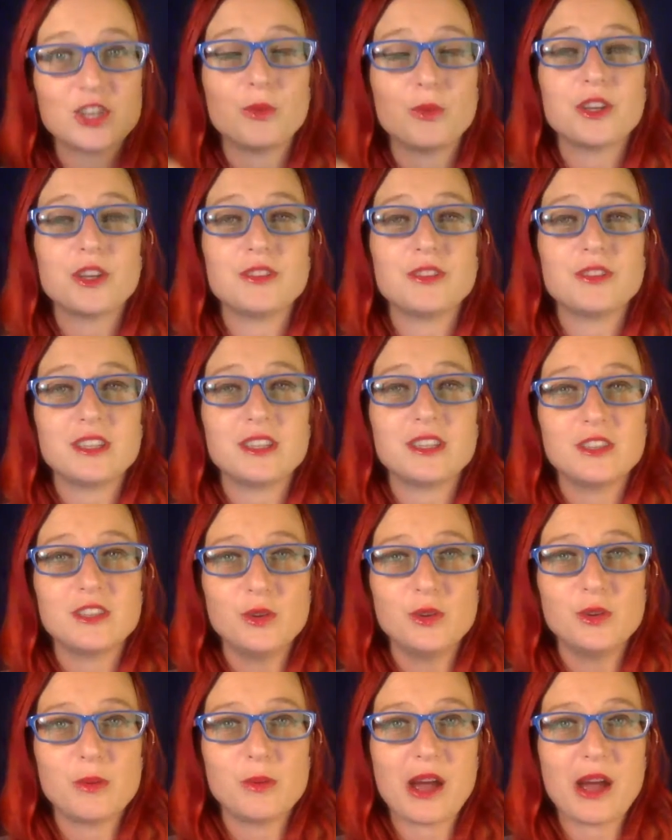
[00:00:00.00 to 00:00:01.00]
what you need to do
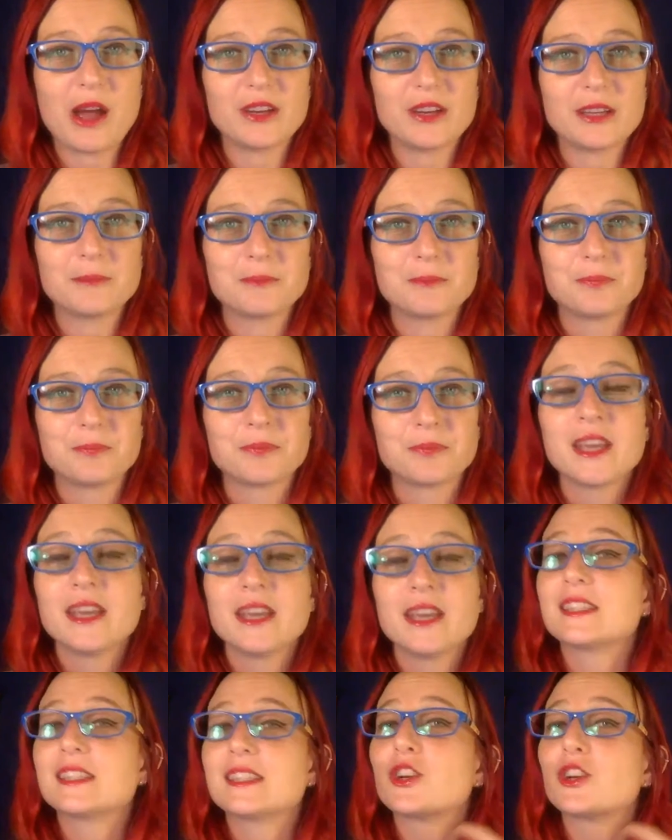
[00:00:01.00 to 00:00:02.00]
about it.
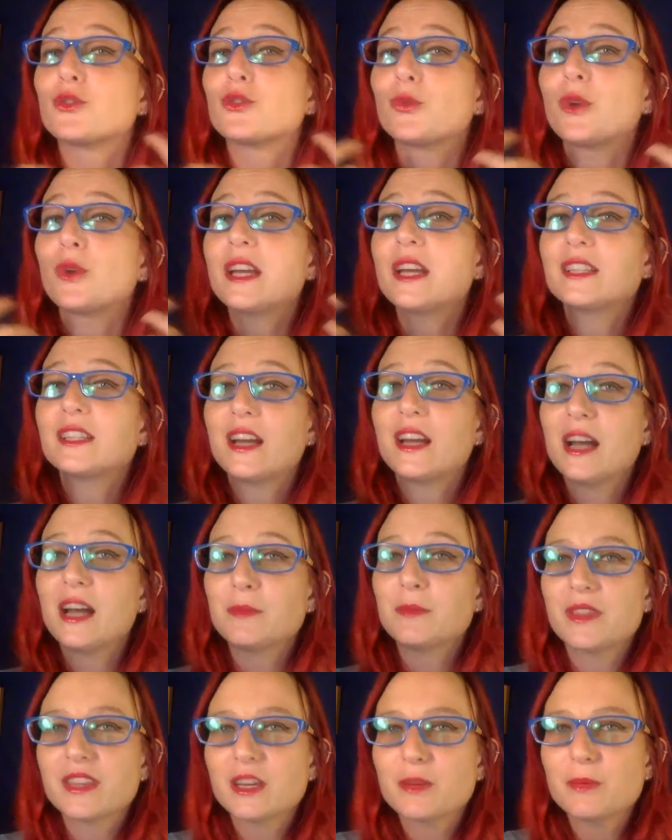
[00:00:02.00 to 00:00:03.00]
It's a great time
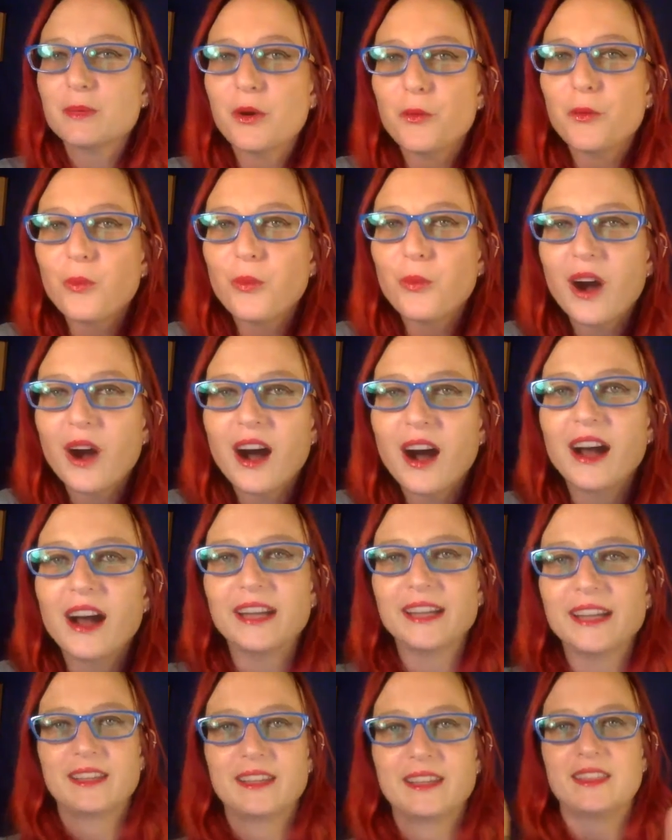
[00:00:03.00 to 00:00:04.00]
to think about why
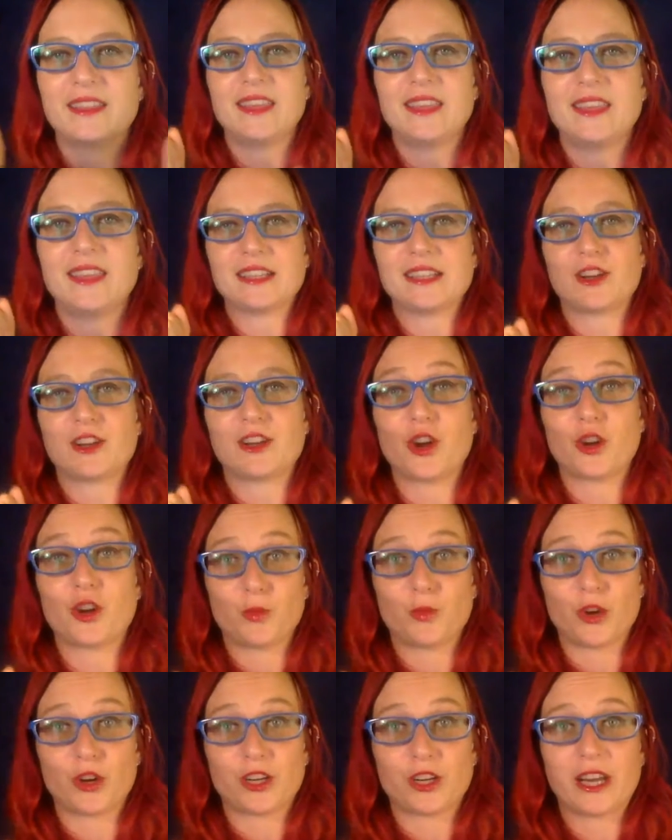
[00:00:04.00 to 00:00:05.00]
things aren't
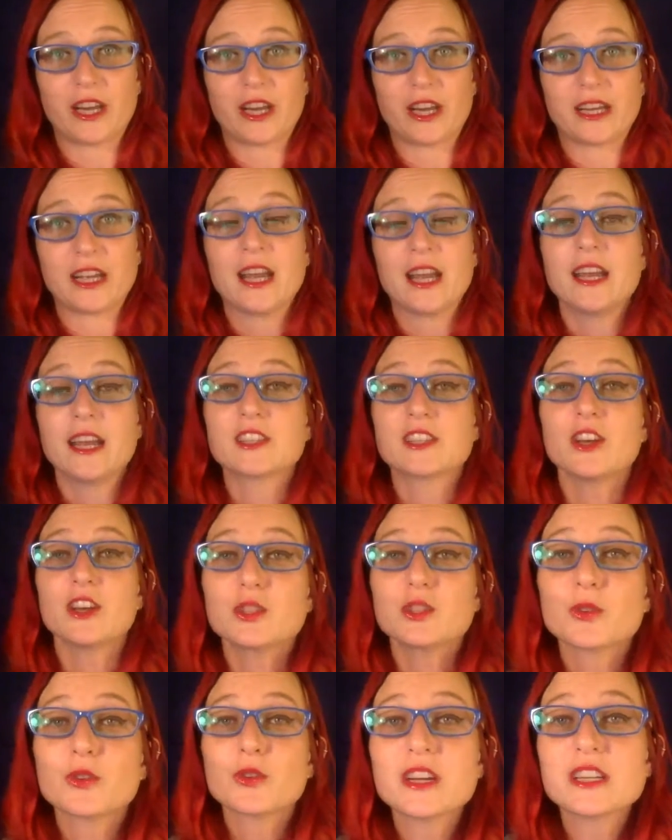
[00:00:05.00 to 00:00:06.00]
working. It's
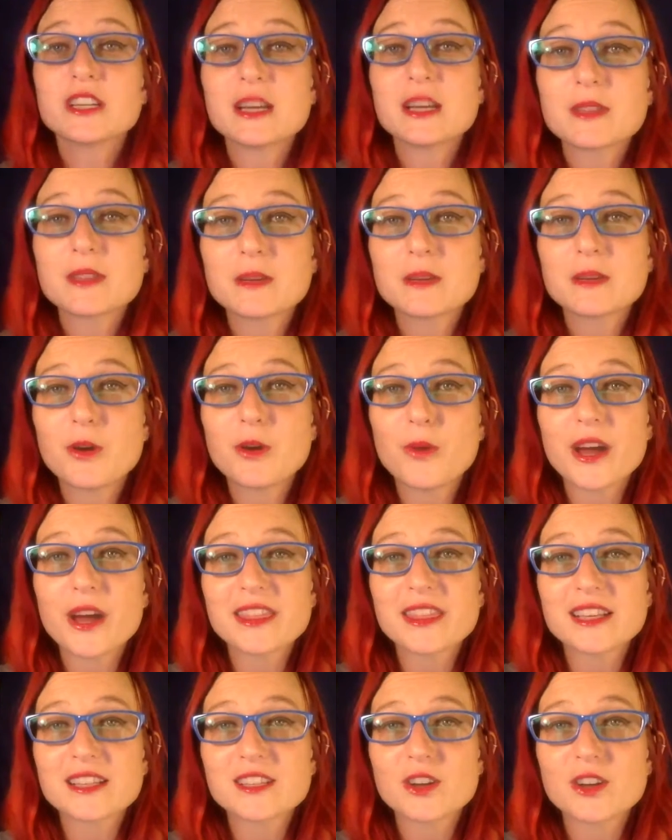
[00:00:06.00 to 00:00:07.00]
also a great time to think about why
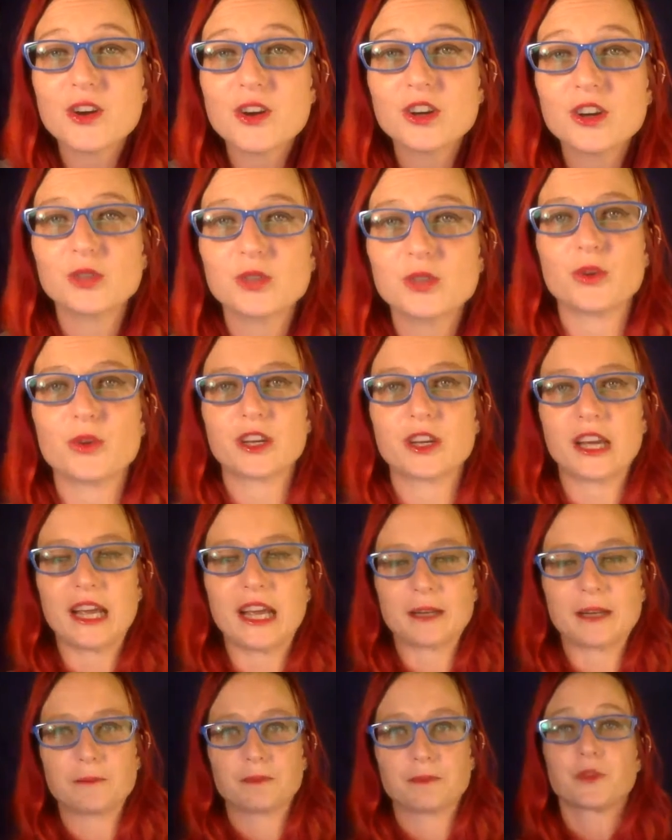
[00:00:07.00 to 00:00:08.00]
things are
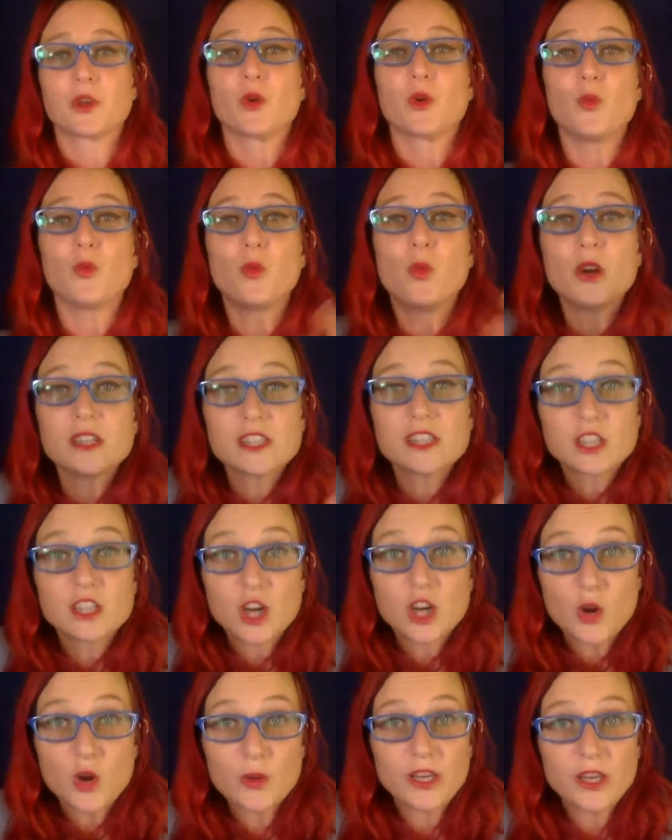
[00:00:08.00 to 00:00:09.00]
working. What's
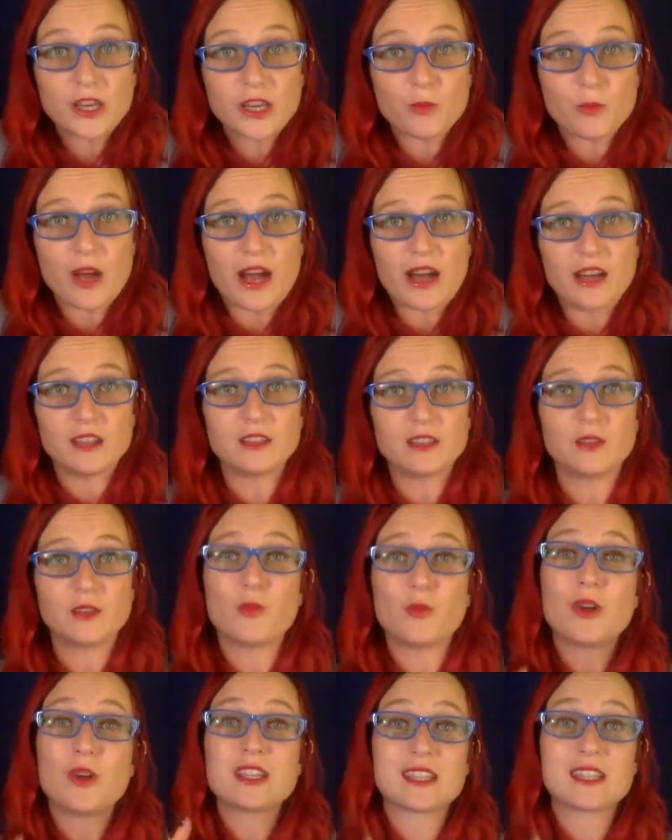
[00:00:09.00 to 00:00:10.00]
going well?
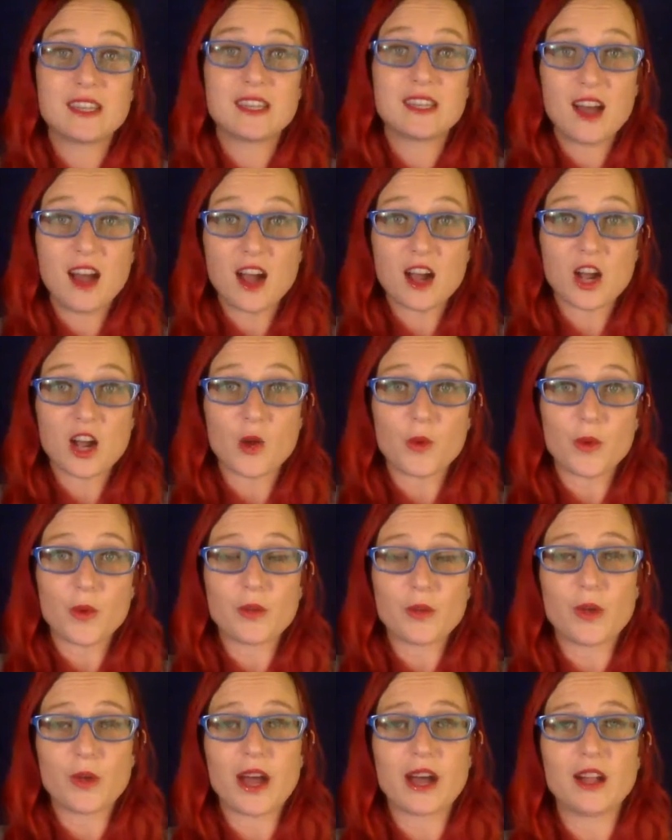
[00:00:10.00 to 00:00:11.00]
What's not going
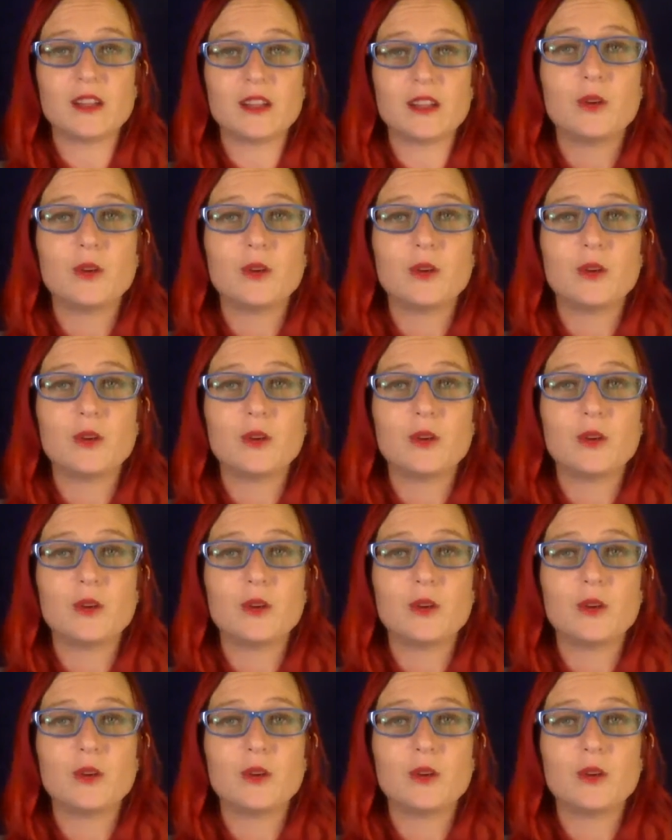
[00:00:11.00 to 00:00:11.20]
well?